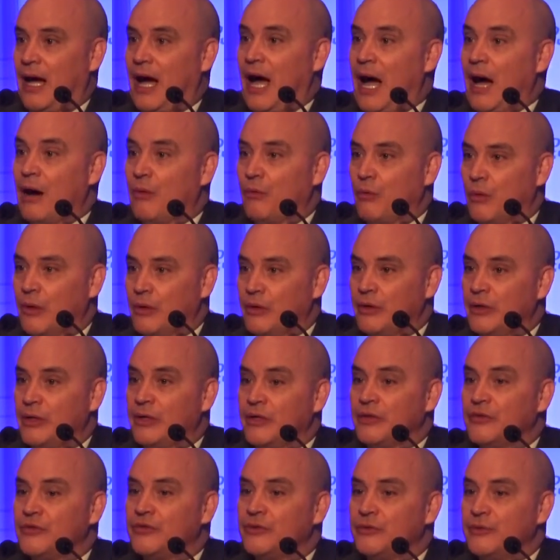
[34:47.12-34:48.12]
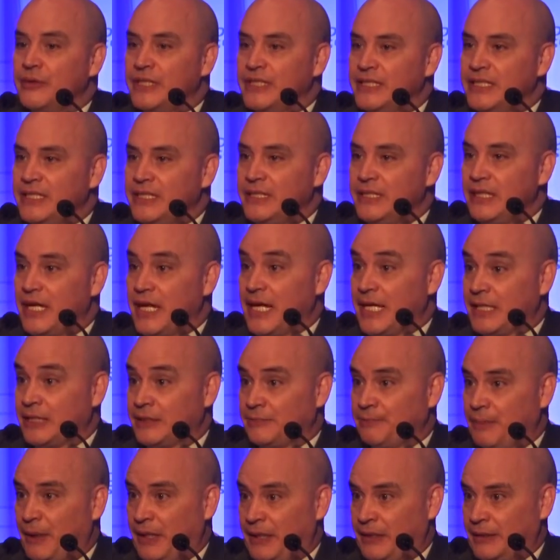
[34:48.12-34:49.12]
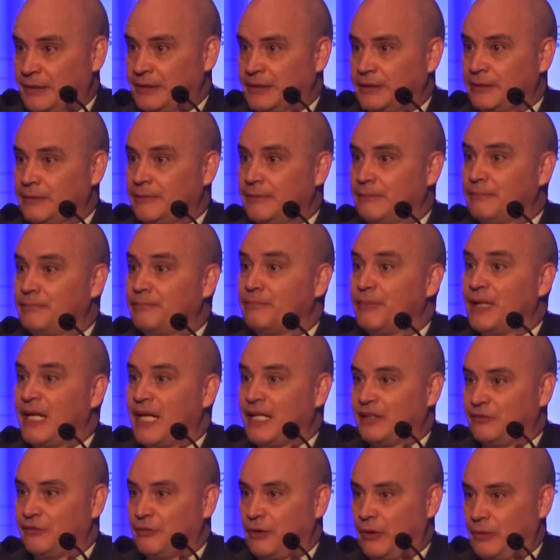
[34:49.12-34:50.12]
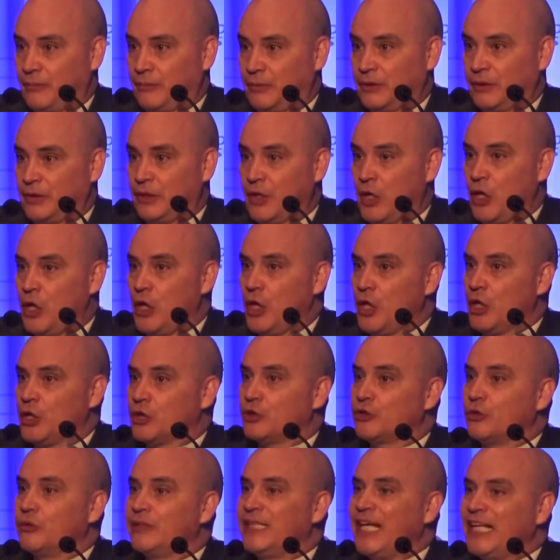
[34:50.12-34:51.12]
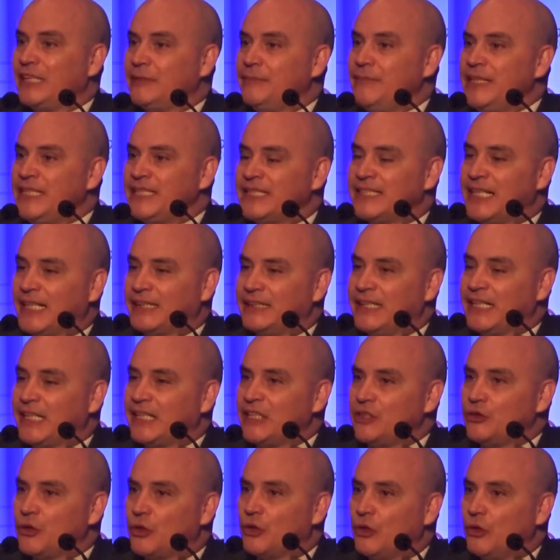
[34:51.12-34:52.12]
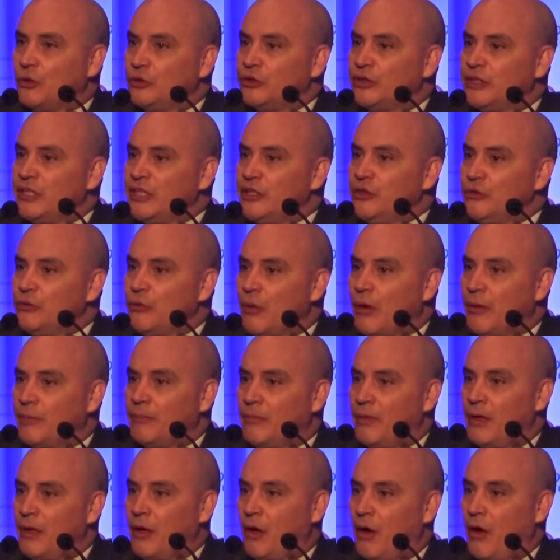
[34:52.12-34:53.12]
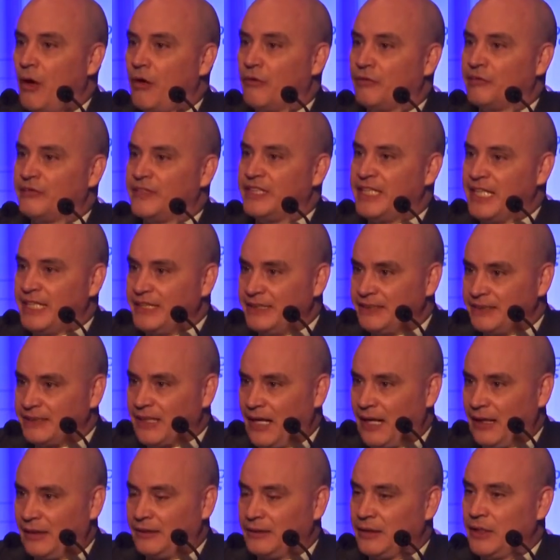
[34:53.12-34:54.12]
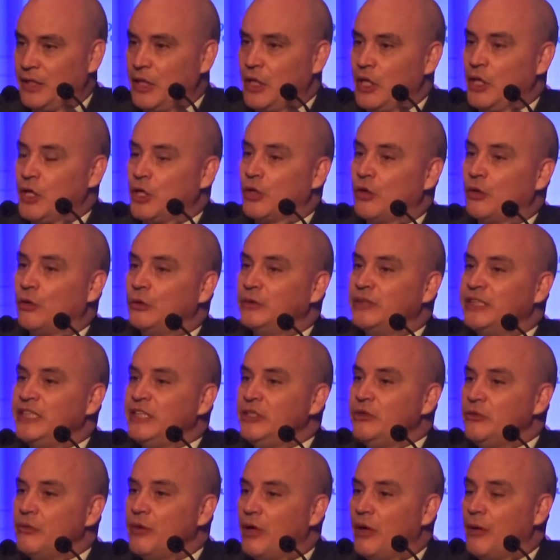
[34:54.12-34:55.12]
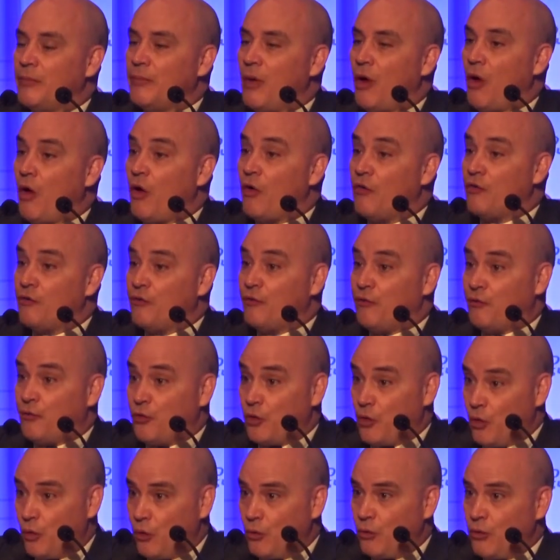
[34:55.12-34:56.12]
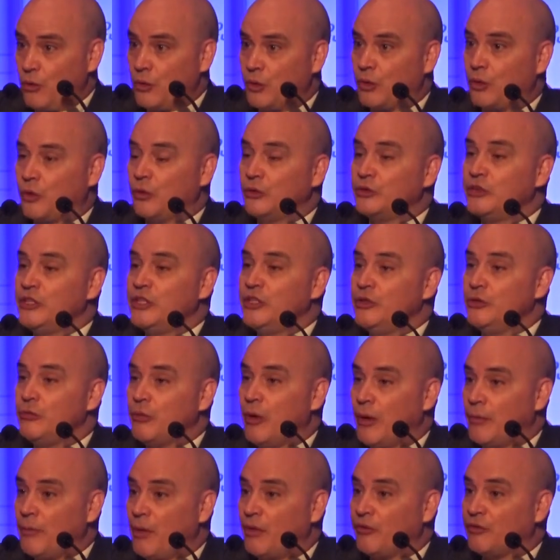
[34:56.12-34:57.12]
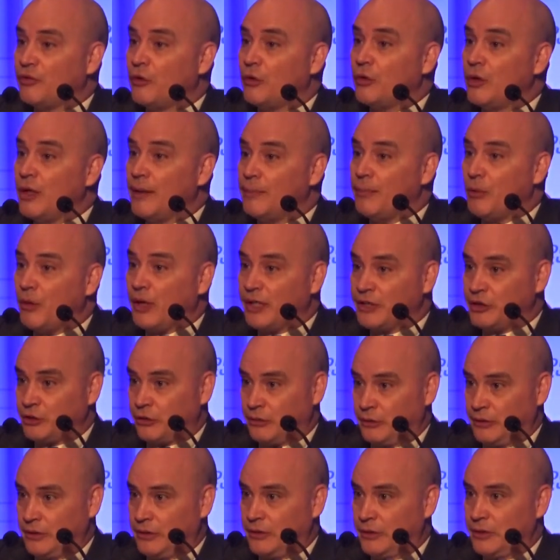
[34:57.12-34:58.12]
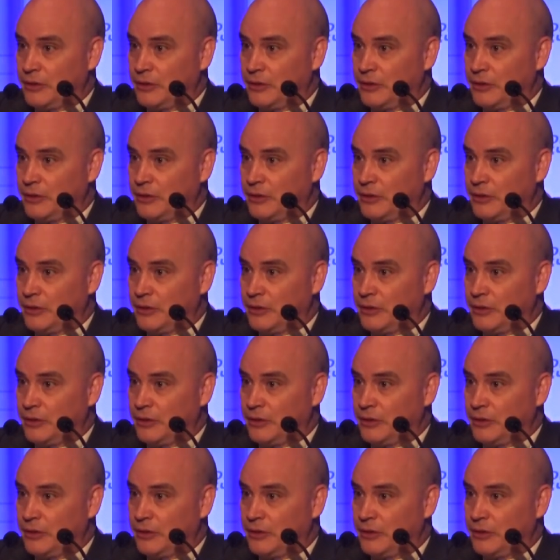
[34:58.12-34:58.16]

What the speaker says: our 3D experience platform. So that means that there is a continuum of data, continuum of flow, continuum of collaboration